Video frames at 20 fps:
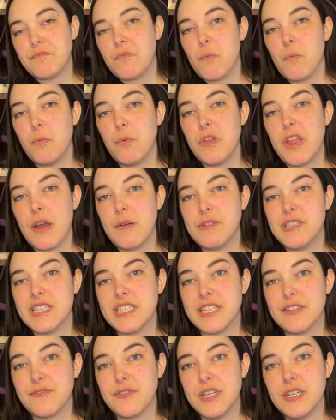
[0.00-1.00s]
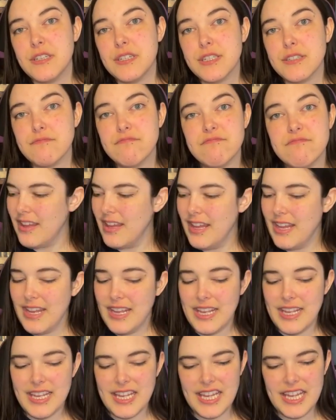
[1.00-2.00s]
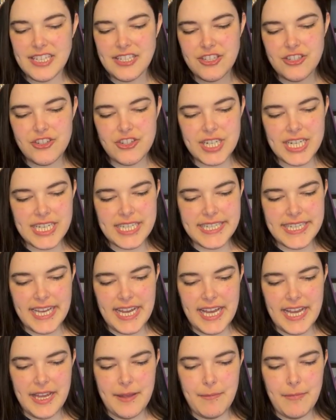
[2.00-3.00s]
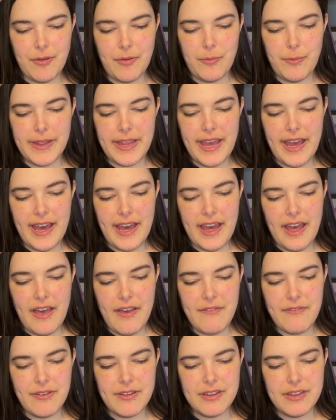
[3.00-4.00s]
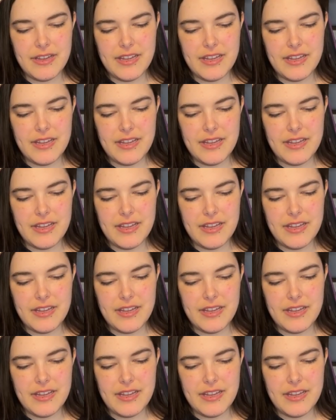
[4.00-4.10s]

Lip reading: Well, that was different. It's drink time. We have